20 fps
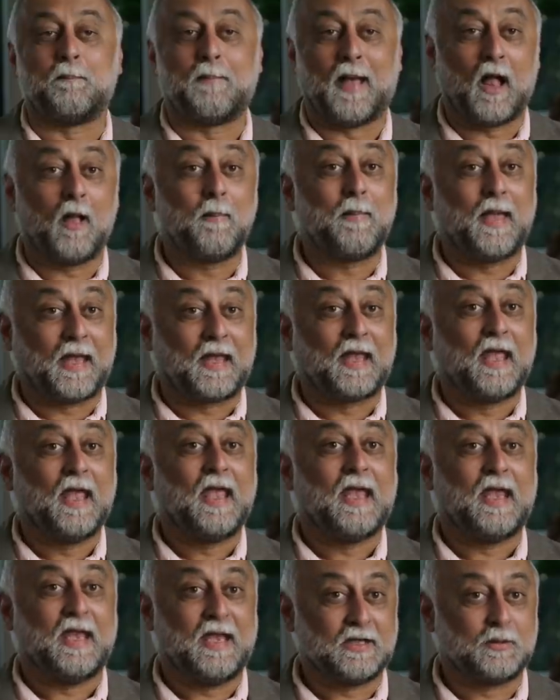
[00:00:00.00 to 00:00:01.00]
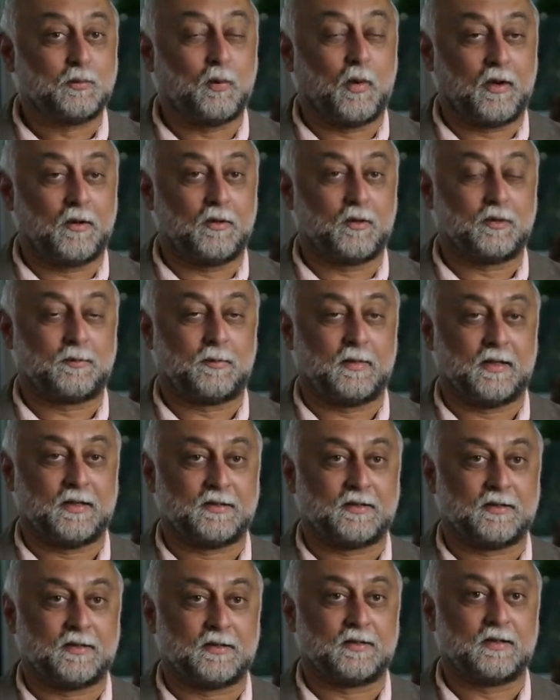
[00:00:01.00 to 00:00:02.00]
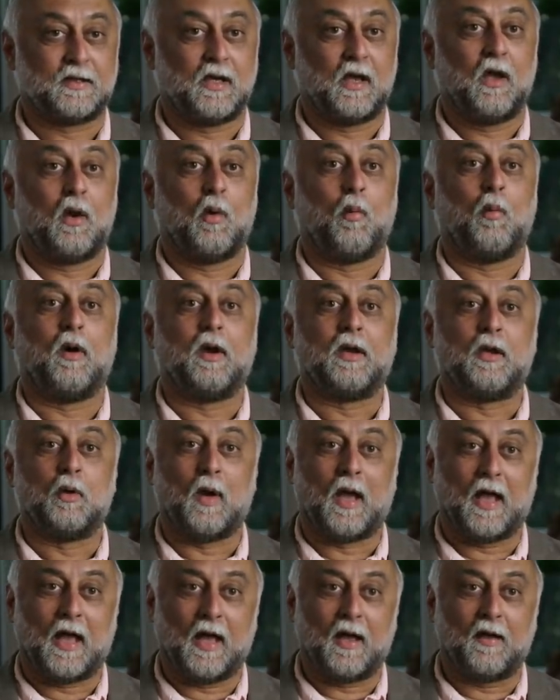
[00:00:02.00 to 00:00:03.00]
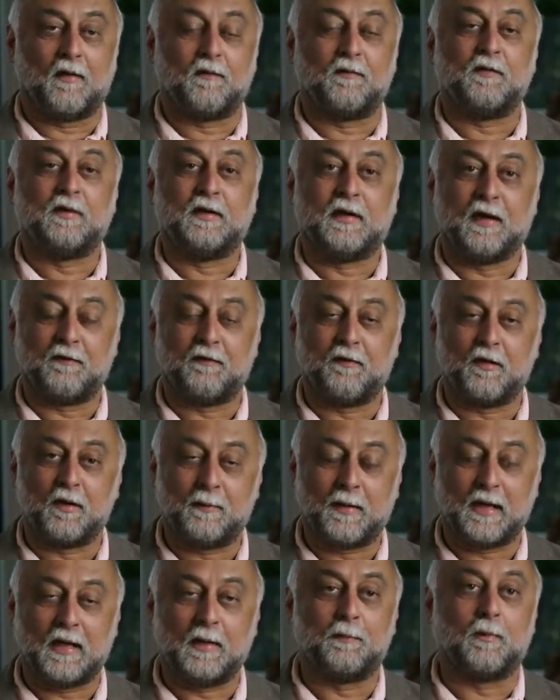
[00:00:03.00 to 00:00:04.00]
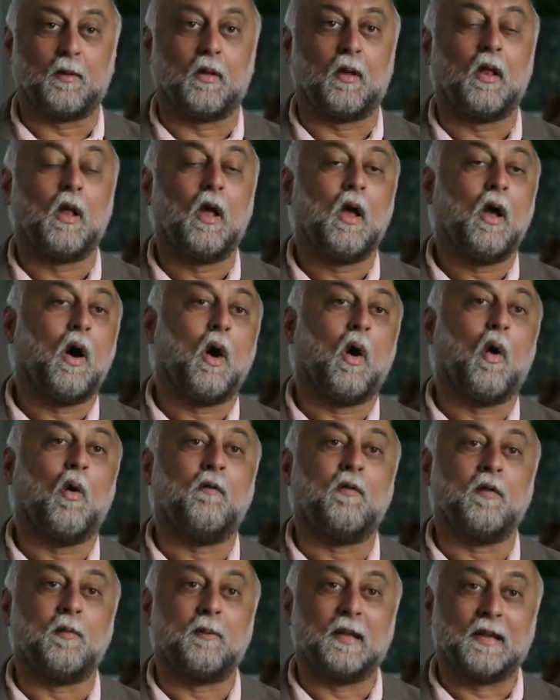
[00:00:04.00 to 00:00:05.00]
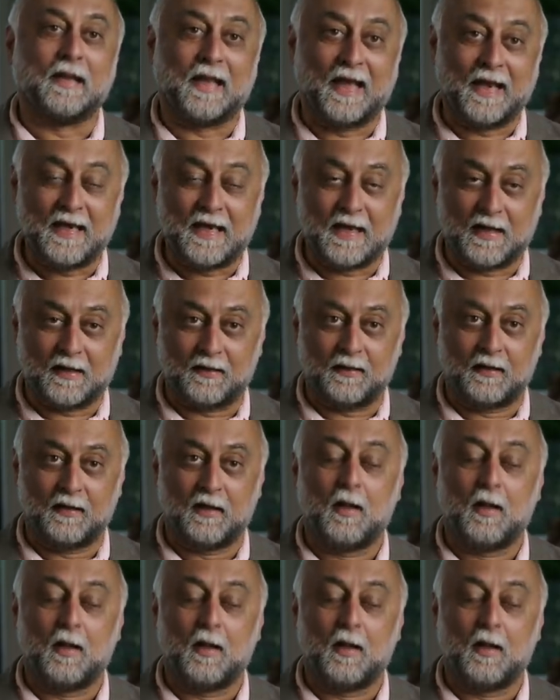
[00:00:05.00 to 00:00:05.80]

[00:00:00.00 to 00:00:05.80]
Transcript: Baalbek is one of those places where you have different people over millennia